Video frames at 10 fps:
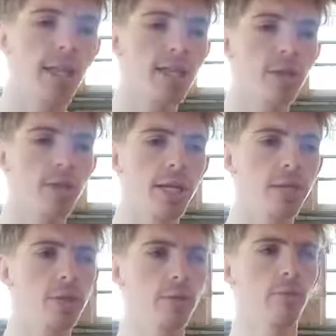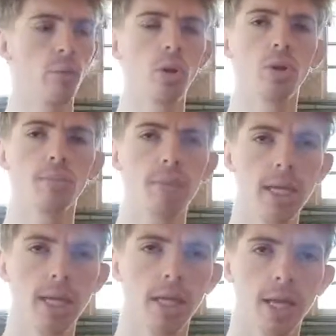the other nations of the world
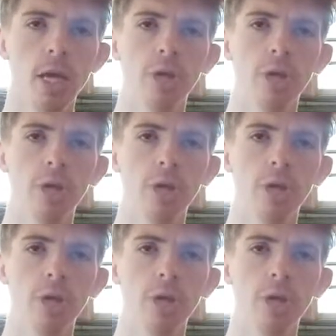immediately.